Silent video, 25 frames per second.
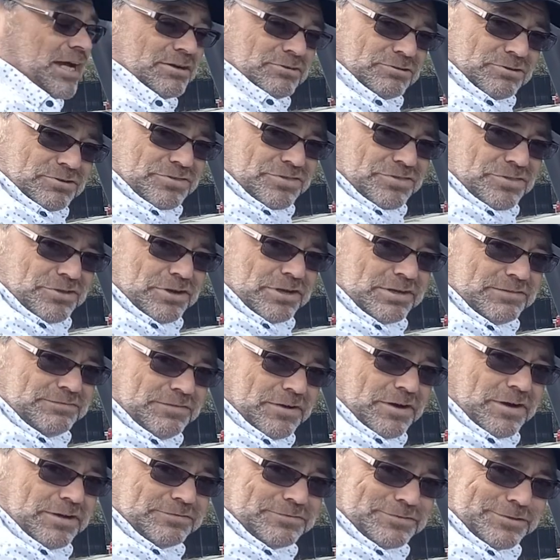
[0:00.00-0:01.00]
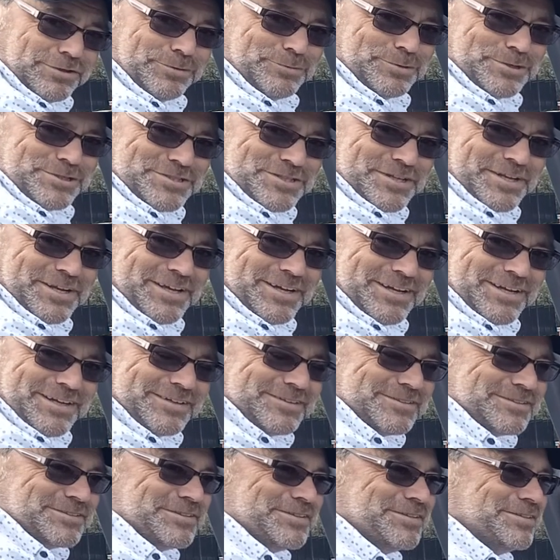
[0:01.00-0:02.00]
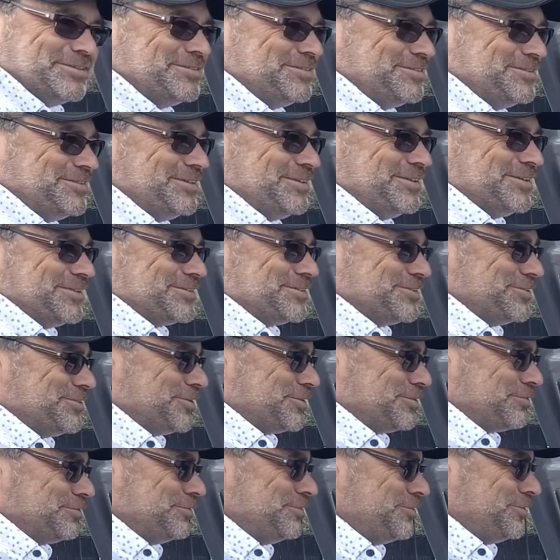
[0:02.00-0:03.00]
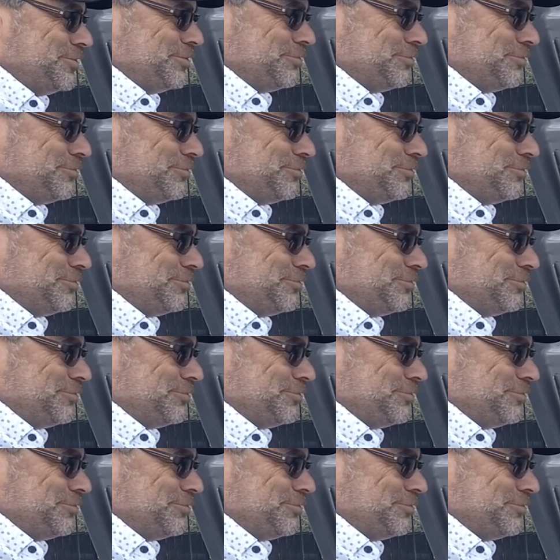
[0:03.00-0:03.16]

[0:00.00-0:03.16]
135 kilometers an hour. It's not a